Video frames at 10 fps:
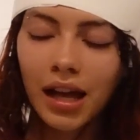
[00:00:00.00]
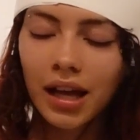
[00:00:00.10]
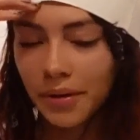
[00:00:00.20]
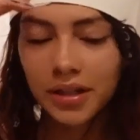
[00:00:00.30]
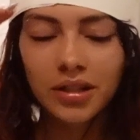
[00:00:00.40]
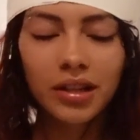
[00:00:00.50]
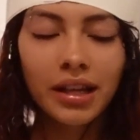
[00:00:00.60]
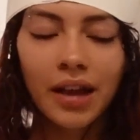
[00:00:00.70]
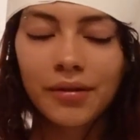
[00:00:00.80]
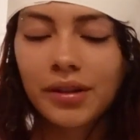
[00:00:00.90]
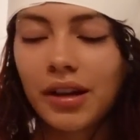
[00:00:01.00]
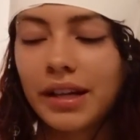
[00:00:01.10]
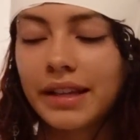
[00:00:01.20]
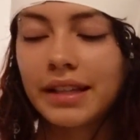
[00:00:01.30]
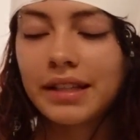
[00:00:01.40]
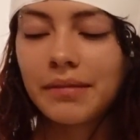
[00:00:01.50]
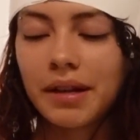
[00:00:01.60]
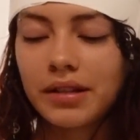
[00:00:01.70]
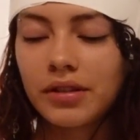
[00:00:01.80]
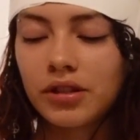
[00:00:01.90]
Personally, I would not eat this in my
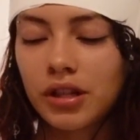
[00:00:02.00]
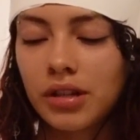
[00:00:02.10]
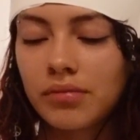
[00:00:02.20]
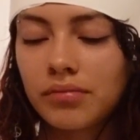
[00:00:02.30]
sushi.